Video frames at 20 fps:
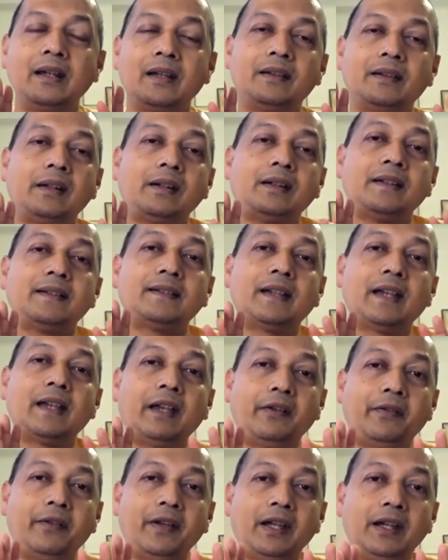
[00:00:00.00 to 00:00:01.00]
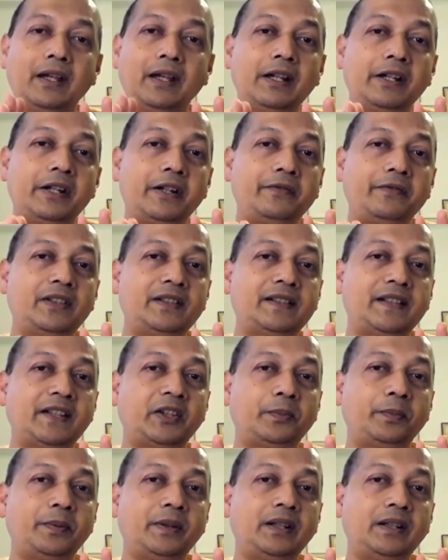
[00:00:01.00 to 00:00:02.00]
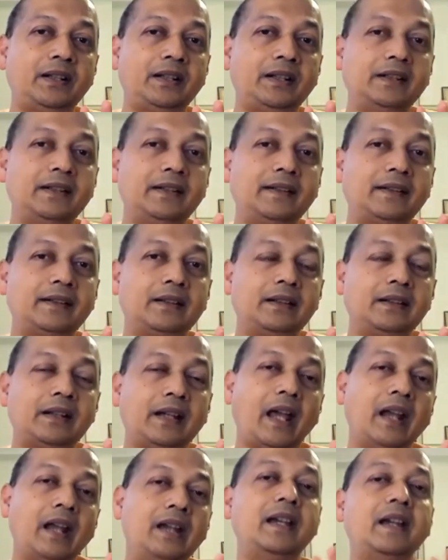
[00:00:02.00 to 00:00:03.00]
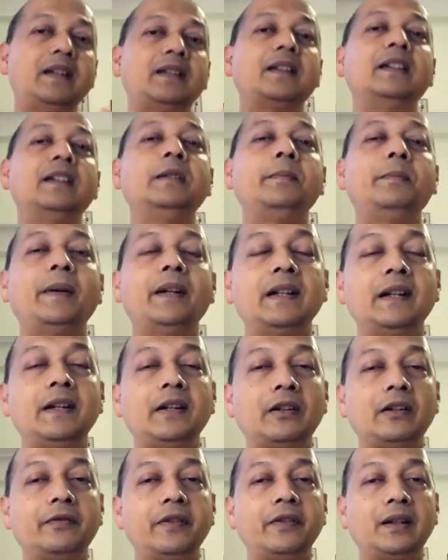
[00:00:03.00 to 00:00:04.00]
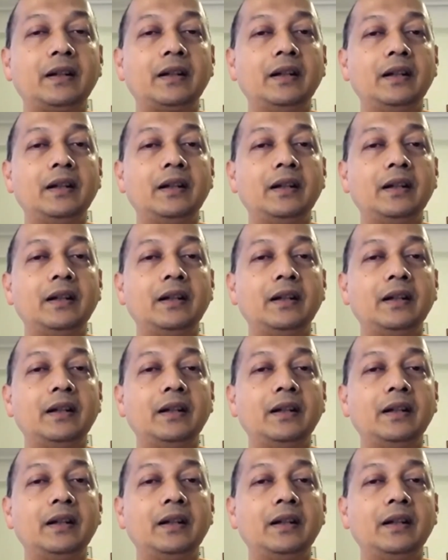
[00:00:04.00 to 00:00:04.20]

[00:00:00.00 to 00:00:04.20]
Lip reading: that is aware of this experience and yet independent of it.